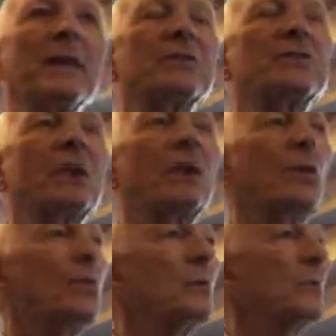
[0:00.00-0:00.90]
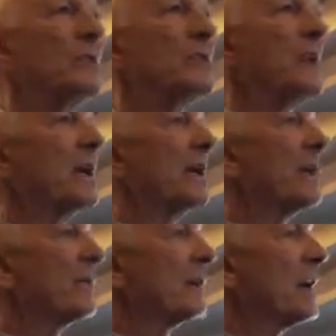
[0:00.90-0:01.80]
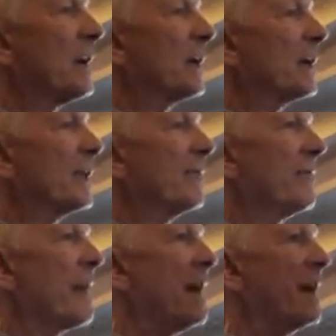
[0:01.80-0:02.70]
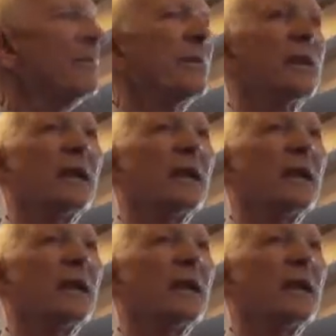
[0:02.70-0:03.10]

So let's say if they're not 35,